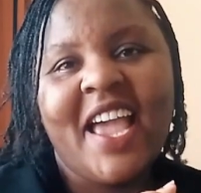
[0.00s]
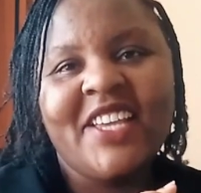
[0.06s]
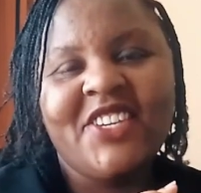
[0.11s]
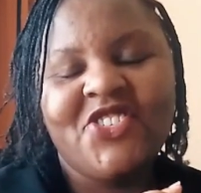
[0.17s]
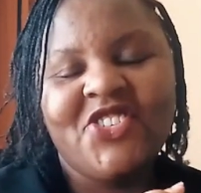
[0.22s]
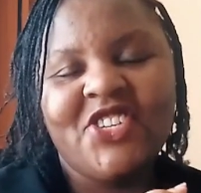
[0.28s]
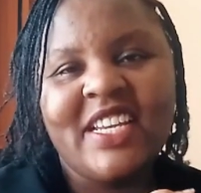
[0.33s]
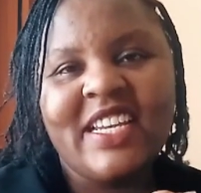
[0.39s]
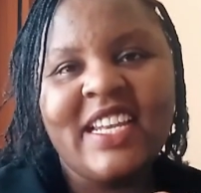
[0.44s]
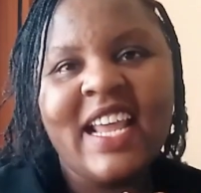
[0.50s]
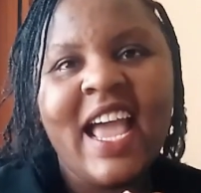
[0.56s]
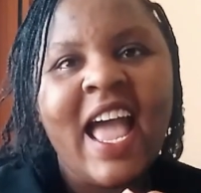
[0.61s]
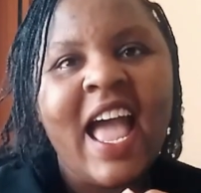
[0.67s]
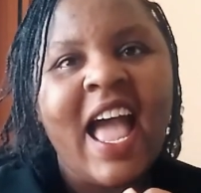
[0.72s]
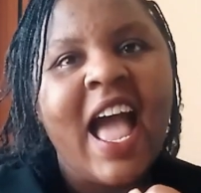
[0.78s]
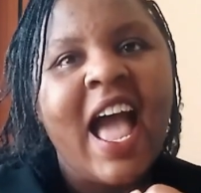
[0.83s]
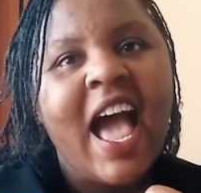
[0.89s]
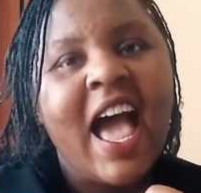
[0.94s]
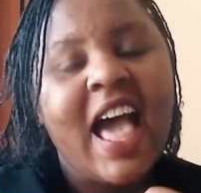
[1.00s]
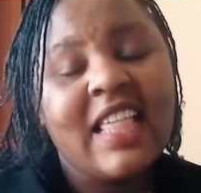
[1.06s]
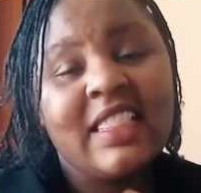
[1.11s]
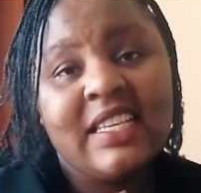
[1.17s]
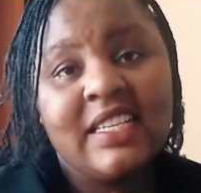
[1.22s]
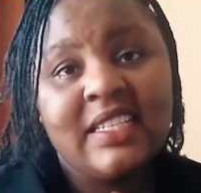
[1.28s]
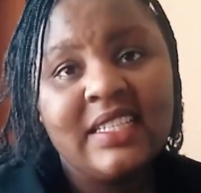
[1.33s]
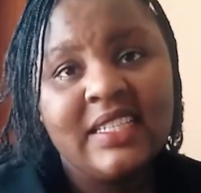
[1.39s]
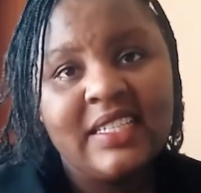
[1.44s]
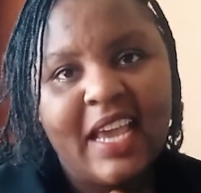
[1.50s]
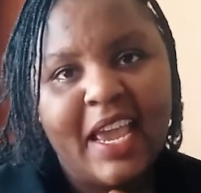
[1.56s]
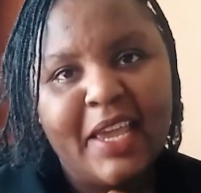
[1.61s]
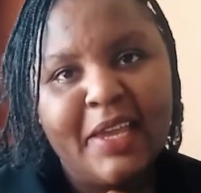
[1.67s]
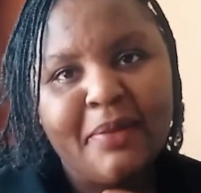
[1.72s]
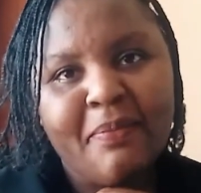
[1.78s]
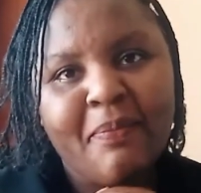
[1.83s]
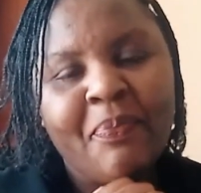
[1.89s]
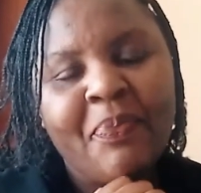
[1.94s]
hygiene at this
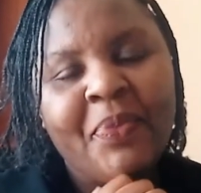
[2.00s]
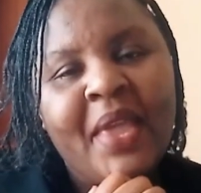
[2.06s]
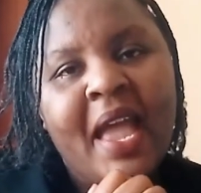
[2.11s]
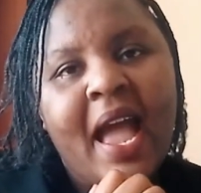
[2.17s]
time.